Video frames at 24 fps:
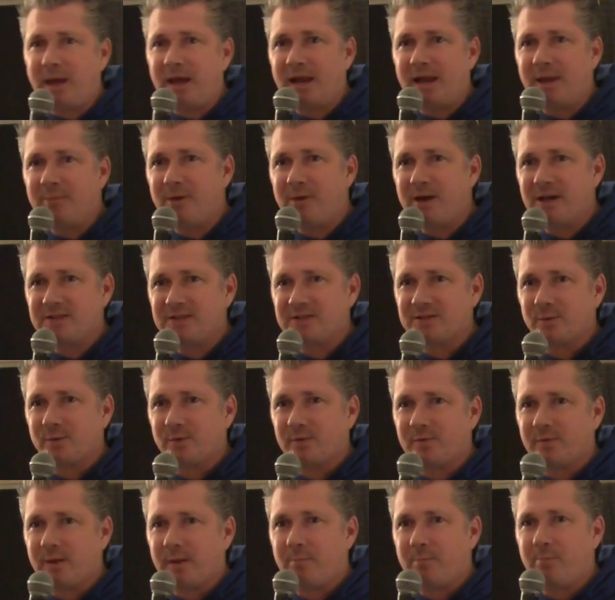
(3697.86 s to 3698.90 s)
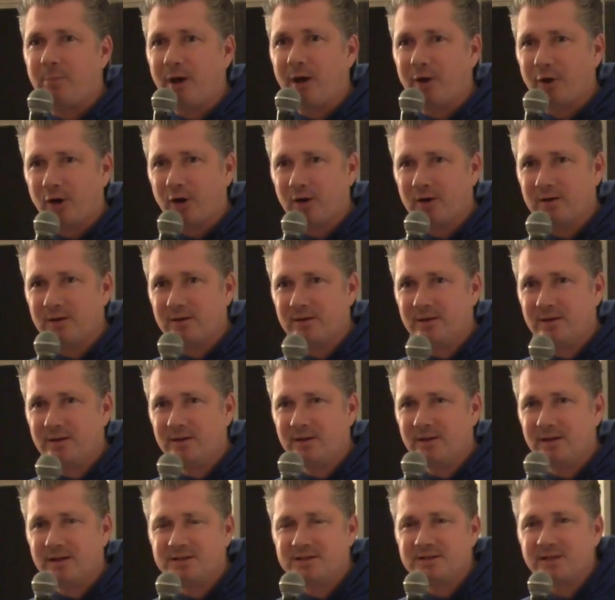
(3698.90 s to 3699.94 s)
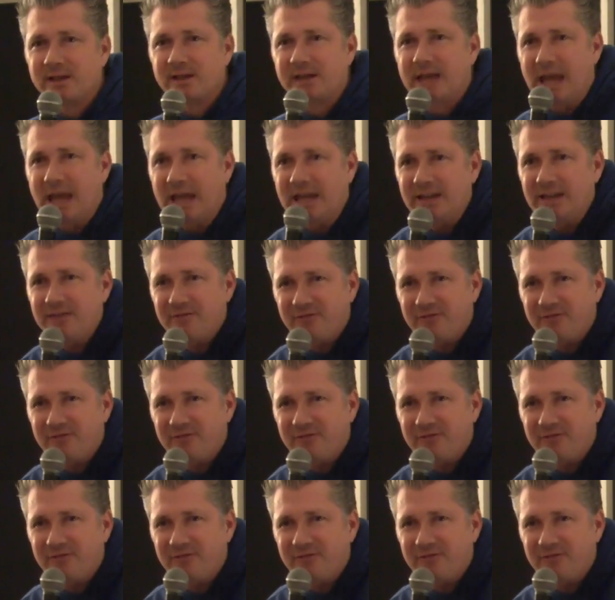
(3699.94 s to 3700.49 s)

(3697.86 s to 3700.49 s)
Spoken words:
like penne pasta with like butter until like